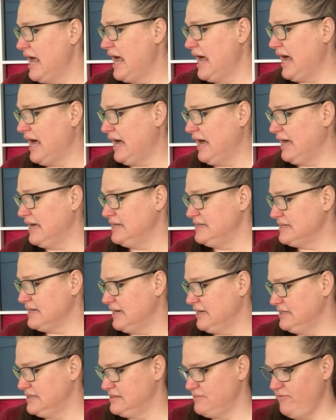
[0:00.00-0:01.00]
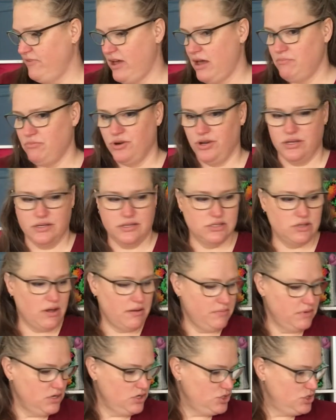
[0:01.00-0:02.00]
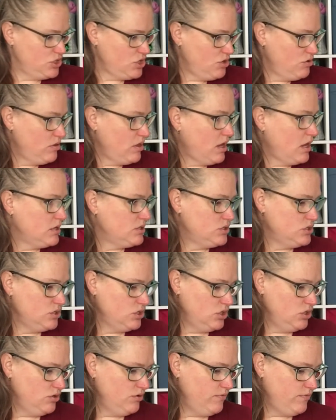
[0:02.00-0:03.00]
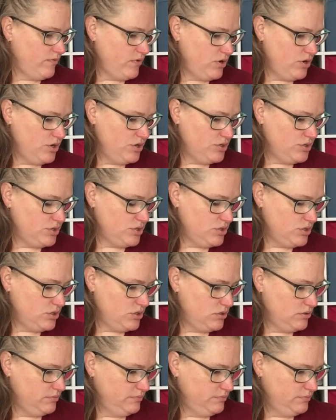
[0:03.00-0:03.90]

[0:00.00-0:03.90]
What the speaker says: I dyed some fabric. So I'm going to show that to you first.